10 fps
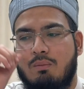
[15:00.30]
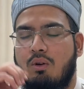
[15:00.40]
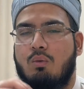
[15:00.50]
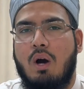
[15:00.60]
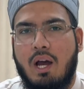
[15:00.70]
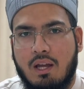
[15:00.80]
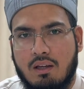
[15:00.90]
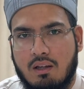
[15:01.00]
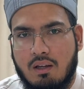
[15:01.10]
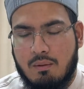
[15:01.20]
book. Why?
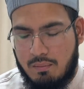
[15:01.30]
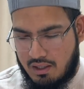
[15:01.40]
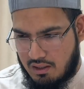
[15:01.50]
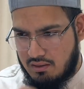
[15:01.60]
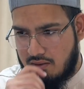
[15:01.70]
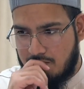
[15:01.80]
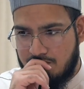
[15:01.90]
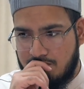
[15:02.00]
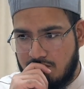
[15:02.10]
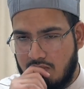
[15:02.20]
Because
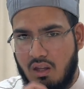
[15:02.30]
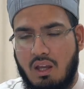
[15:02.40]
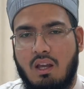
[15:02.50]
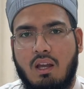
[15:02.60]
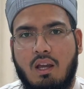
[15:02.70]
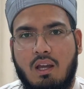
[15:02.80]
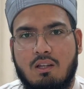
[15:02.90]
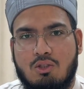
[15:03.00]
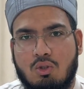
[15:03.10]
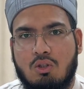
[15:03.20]
a
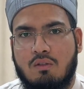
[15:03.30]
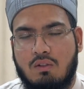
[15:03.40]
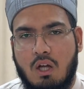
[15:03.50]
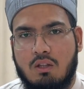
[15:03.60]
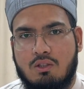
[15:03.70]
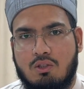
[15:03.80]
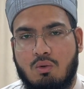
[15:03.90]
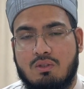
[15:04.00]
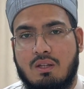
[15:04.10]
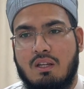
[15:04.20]
student of knowledge
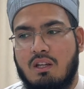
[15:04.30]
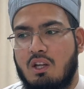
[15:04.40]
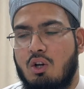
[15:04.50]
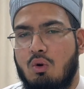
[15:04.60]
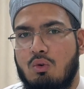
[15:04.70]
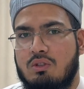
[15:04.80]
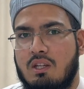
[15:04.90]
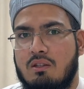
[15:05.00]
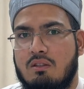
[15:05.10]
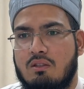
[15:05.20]
who's a
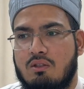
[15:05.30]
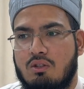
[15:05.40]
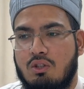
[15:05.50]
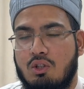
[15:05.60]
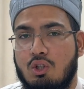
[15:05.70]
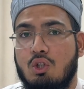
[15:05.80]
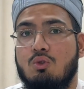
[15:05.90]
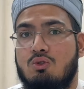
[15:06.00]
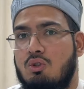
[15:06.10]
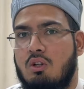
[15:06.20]
new
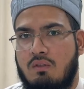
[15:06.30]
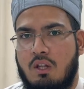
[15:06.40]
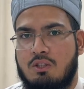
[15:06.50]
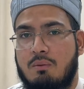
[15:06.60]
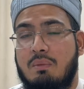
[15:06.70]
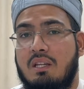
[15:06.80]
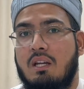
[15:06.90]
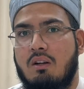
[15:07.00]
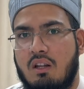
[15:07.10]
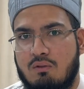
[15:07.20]
student of knowledge, a
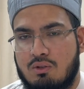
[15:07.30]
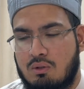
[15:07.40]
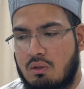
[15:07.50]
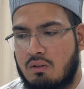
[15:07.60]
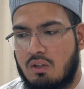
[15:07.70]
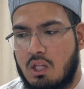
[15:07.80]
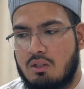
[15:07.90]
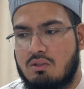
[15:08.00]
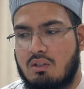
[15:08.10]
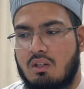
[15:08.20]
beginner level student of
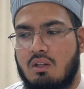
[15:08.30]
knowledge,